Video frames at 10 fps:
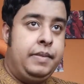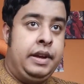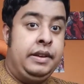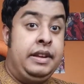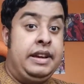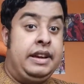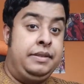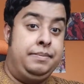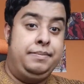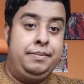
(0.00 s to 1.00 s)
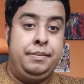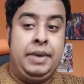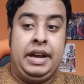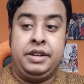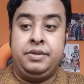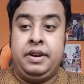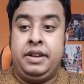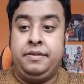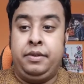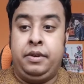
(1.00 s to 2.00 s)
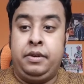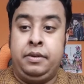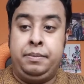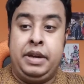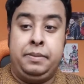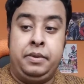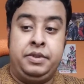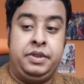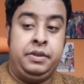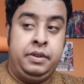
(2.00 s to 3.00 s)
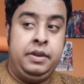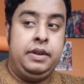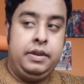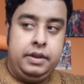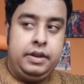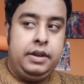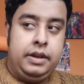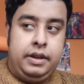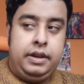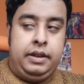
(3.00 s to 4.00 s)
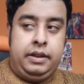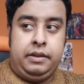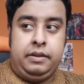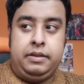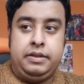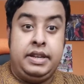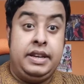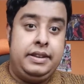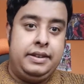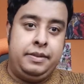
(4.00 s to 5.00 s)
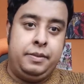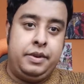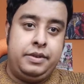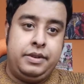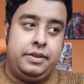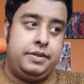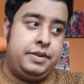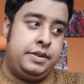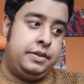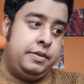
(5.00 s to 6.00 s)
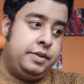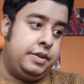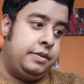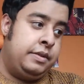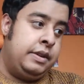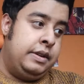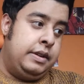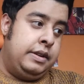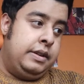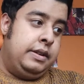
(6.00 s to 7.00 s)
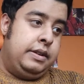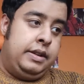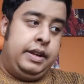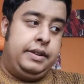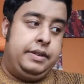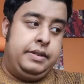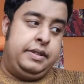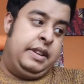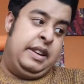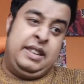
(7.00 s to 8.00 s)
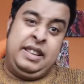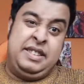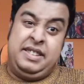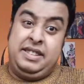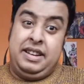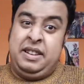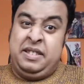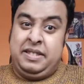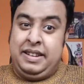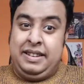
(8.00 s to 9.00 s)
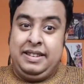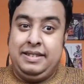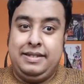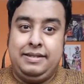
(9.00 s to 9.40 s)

And they had bags ready for people to, you know, take and whatnot, so it was cool. They at least did that okay.